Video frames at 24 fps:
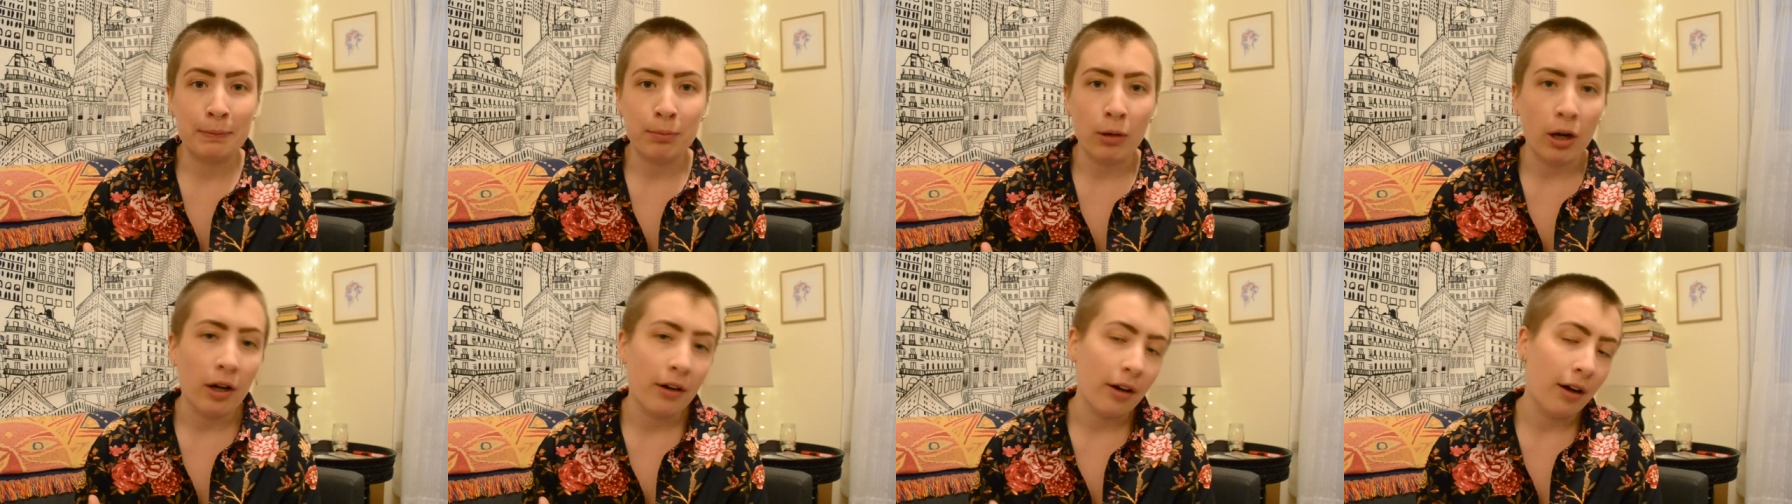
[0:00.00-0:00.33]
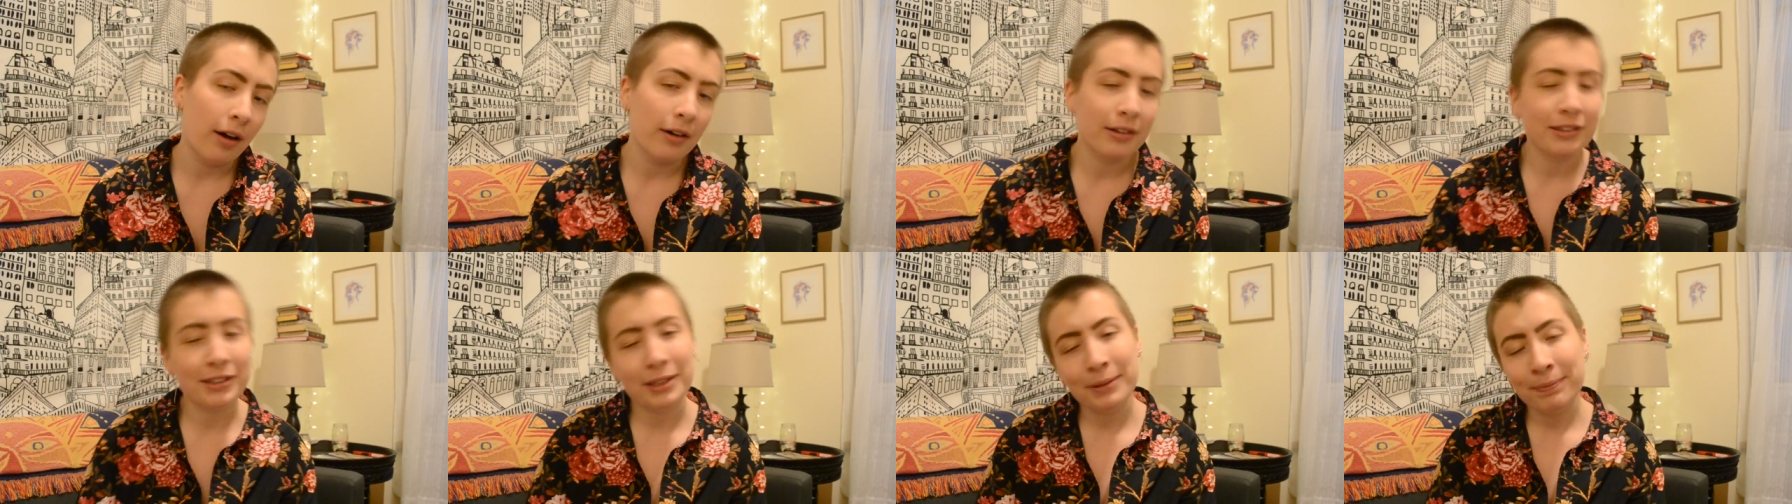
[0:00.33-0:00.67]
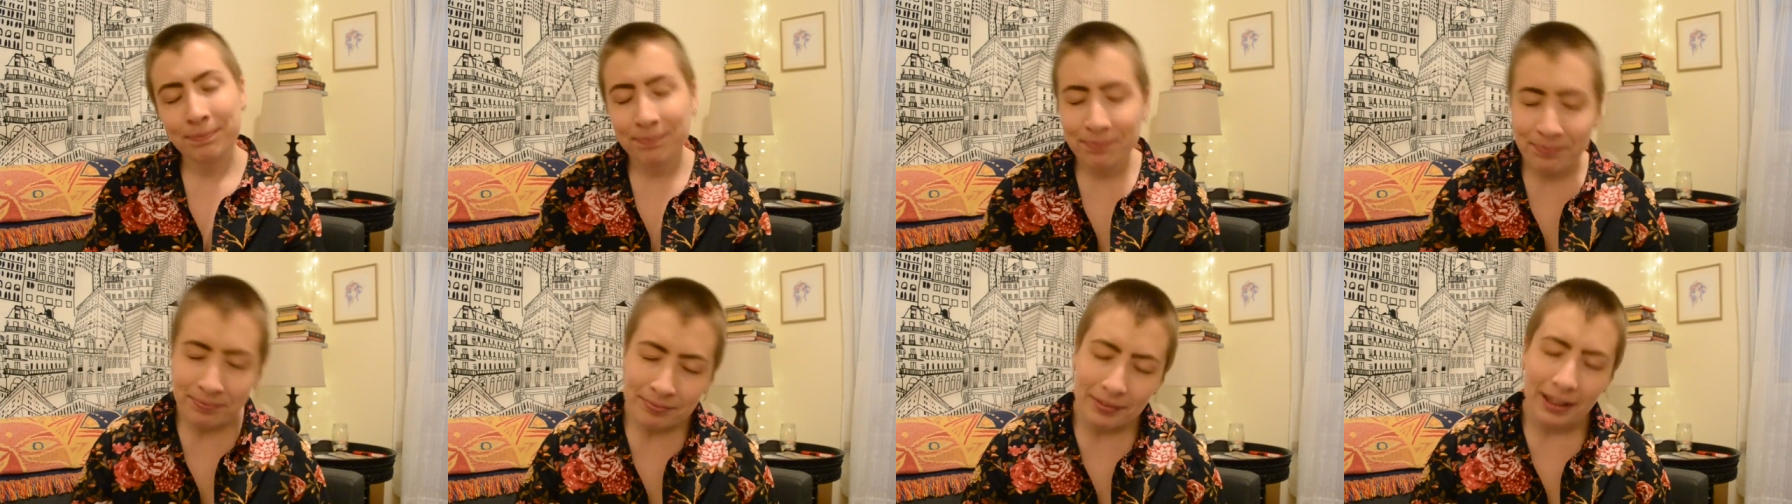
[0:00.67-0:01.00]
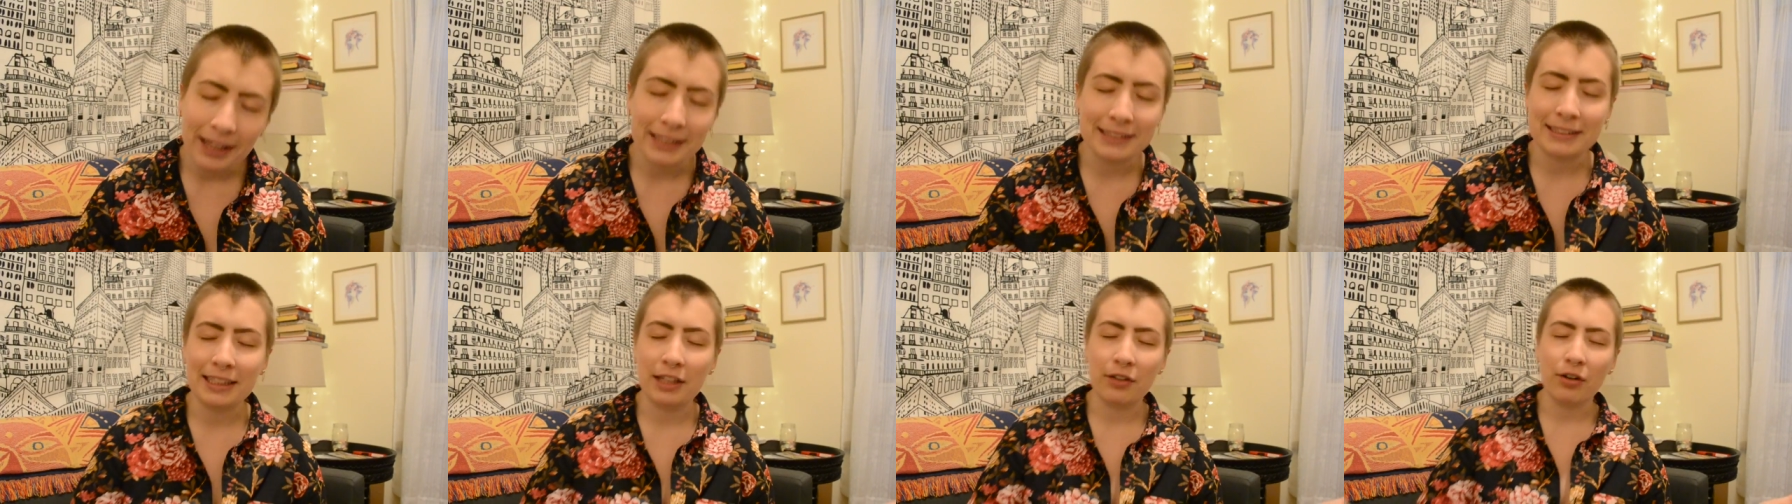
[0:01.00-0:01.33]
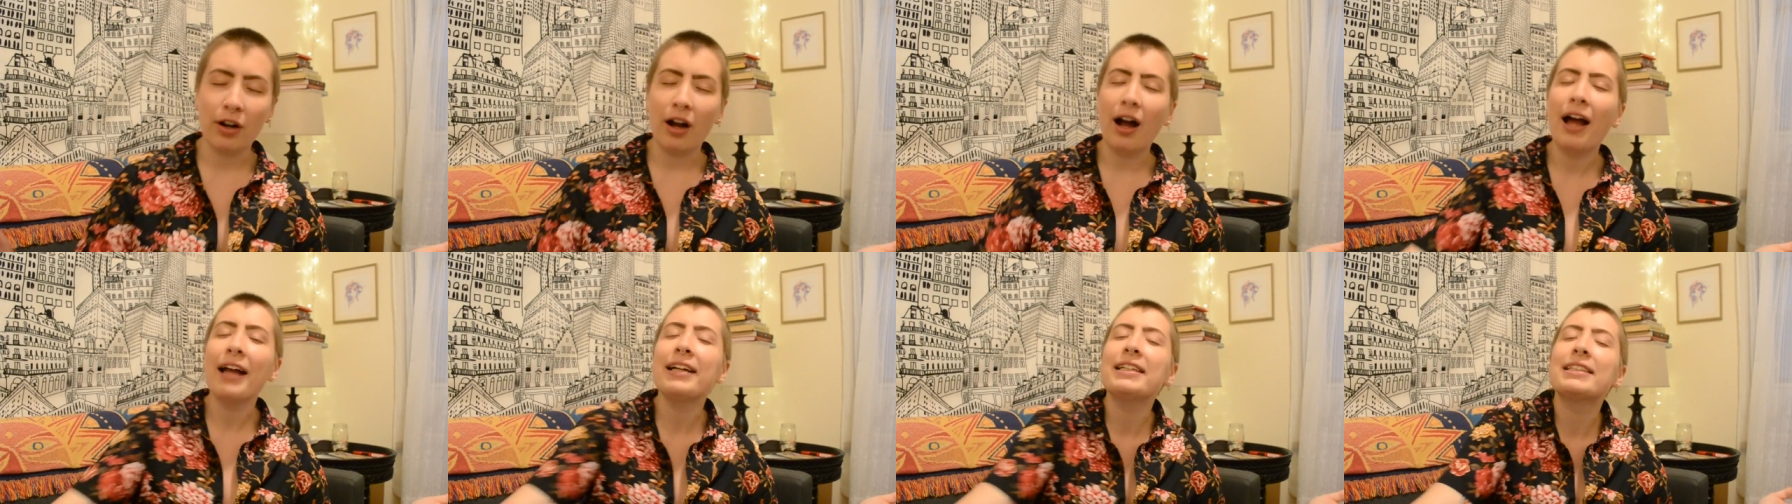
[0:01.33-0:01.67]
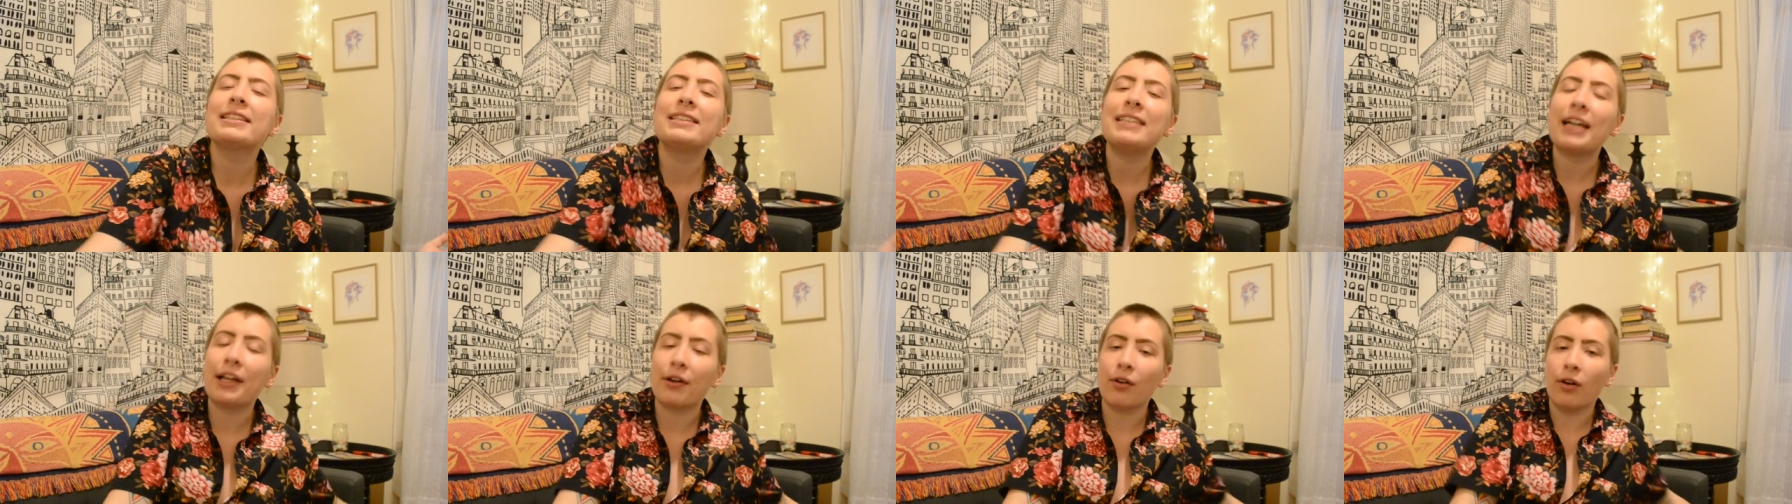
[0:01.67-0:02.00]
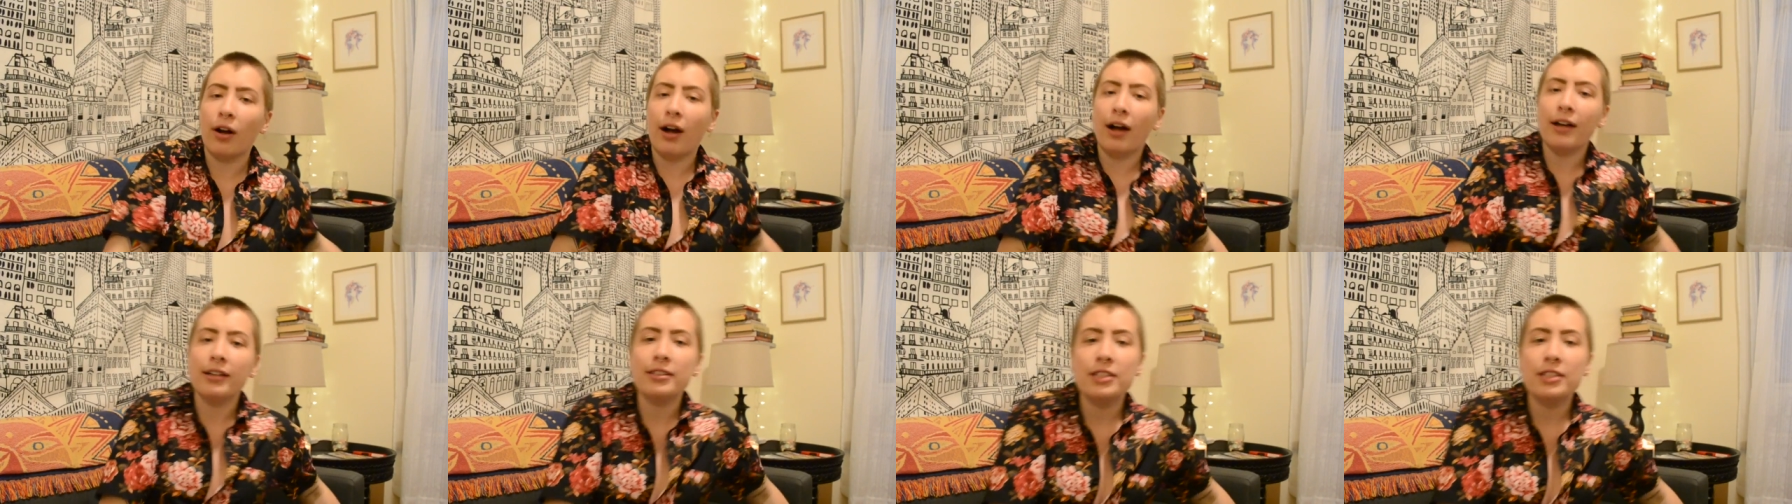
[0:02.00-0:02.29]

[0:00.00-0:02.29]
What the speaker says: product, etc., etc.